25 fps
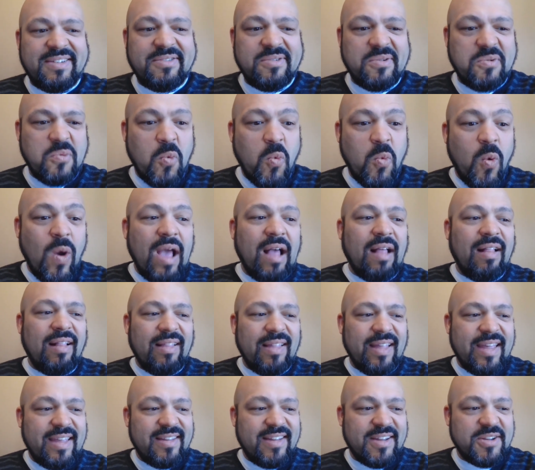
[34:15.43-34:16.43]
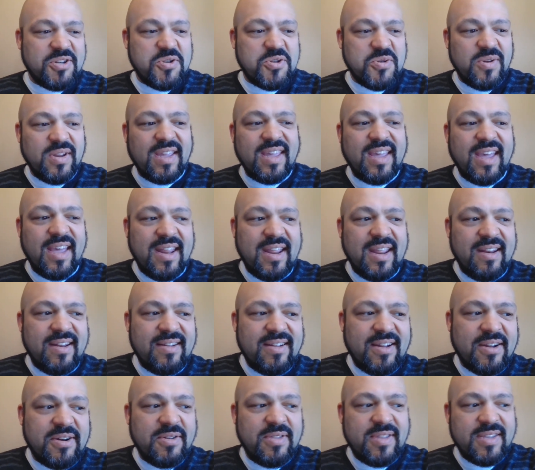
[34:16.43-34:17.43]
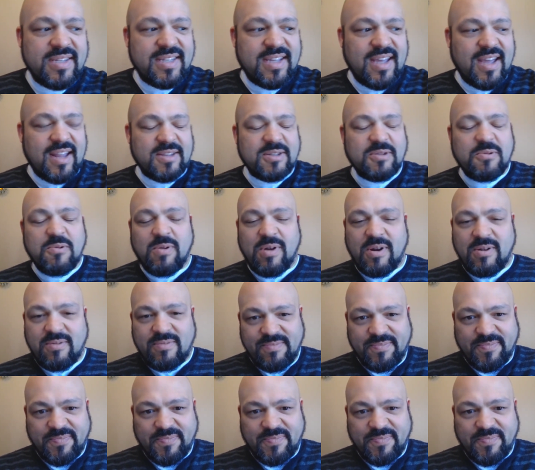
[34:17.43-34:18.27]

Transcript: well adjudicated under the status quo.